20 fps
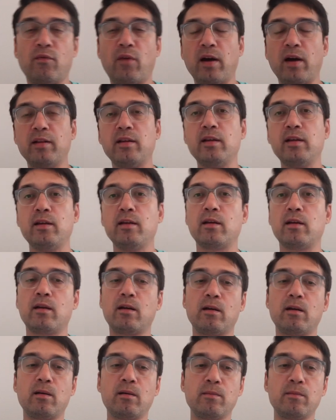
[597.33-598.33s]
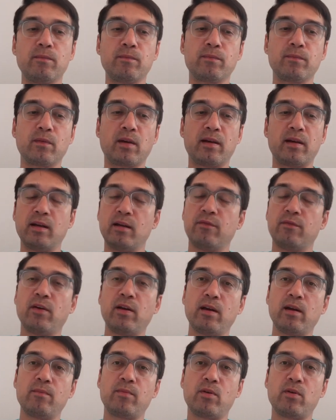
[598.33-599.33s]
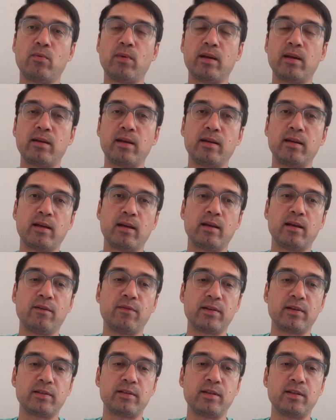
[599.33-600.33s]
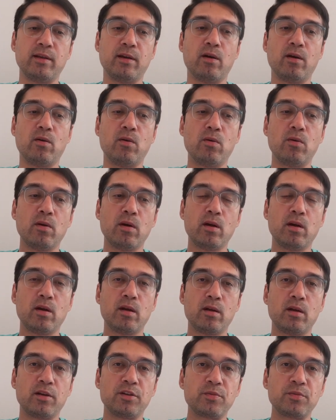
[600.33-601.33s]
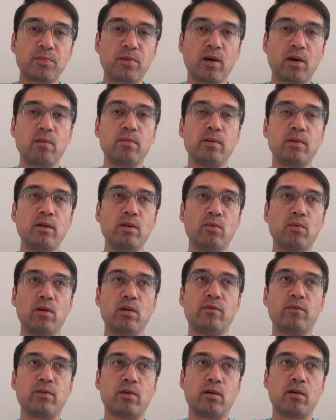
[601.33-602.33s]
Finally, um, identifying and preventing negative S E O is probably one of the